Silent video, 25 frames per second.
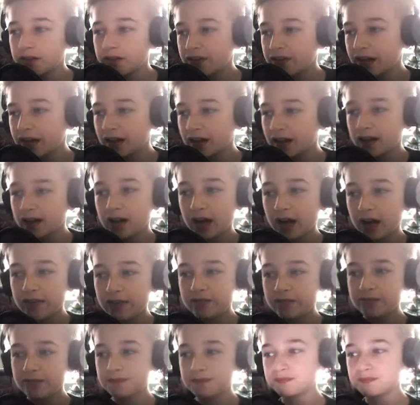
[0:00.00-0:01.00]
be honest,
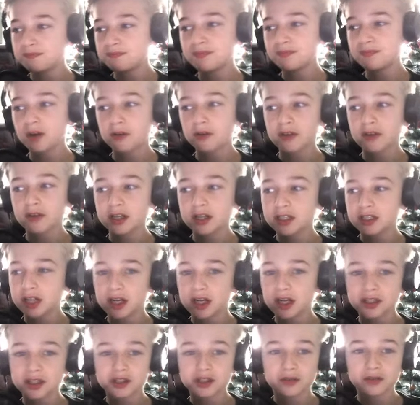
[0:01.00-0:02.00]
I
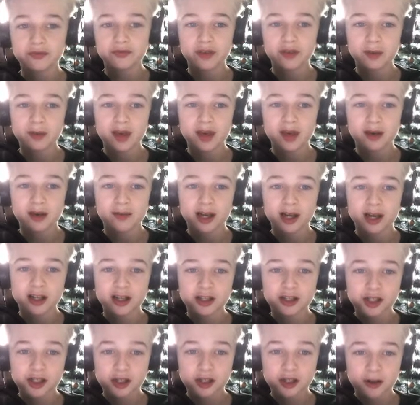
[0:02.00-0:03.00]
don't think I've
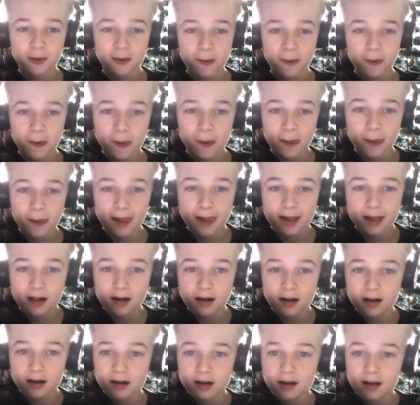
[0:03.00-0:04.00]
not really
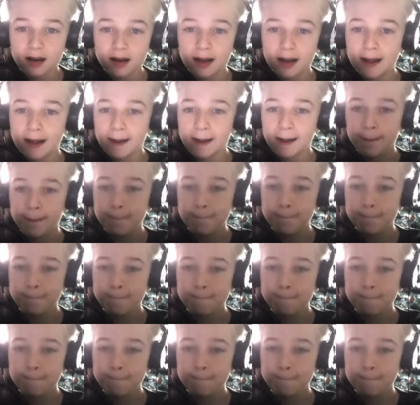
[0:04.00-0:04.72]
touched on Vimeo much.